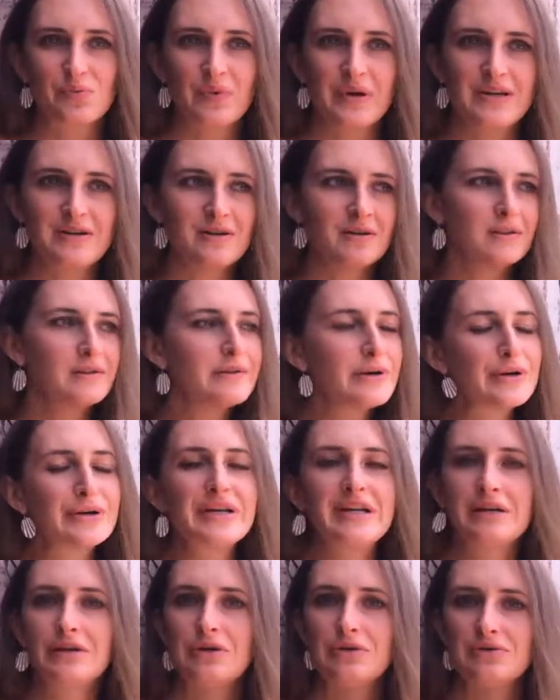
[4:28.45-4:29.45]
when you're
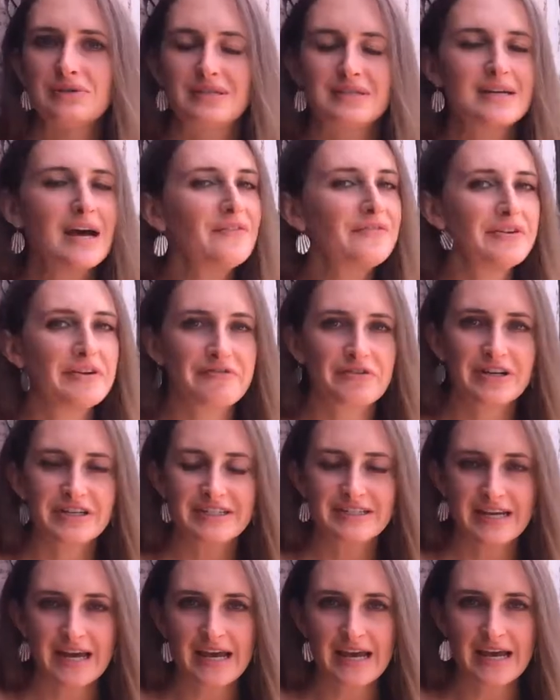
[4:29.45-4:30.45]
learning new stuff every
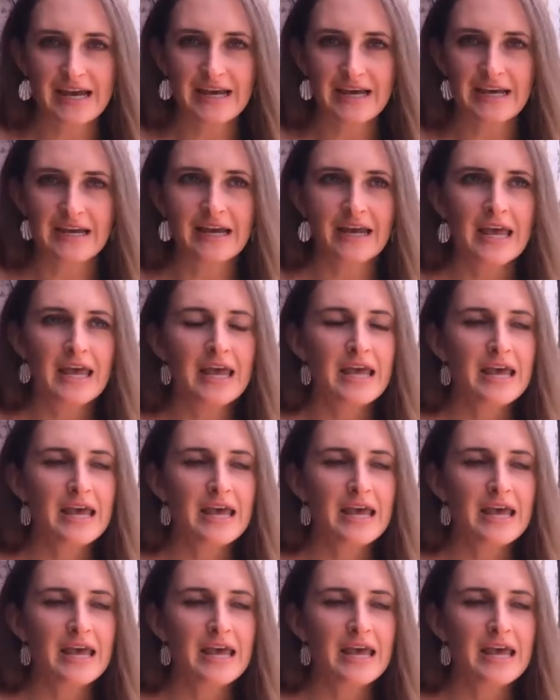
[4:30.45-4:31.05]
day,